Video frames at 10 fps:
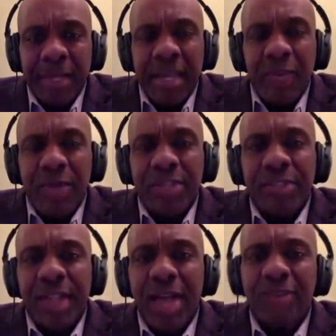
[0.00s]
And what
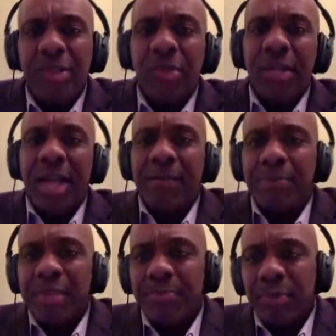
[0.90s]
is lost on a lot of
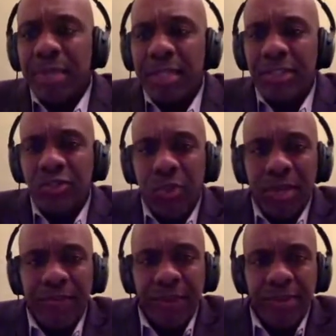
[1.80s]
people in the
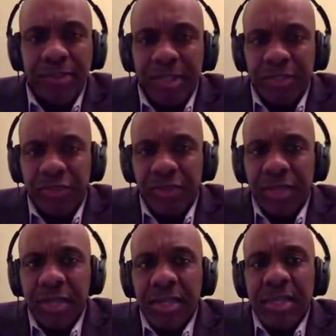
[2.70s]
21st century,